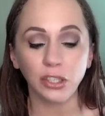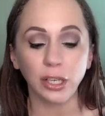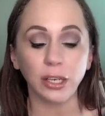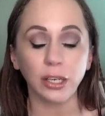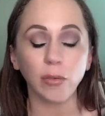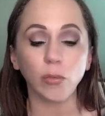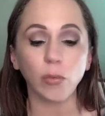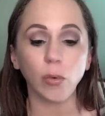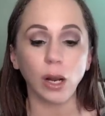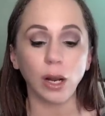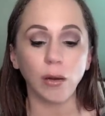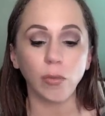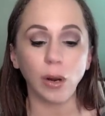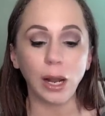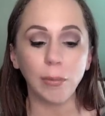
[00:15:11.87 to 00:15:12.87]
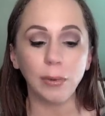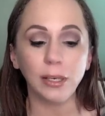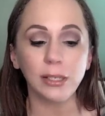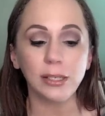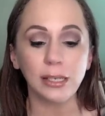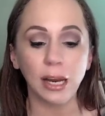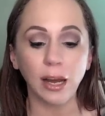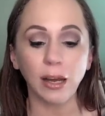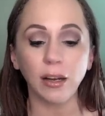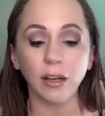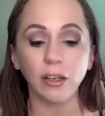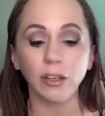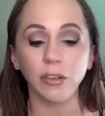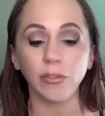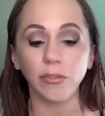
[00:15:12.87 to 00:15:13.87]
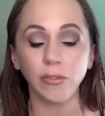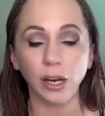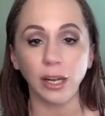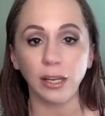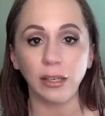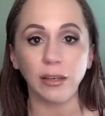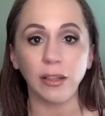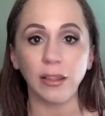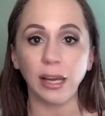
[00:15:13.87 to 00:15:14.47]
Like Robyn is not a good friend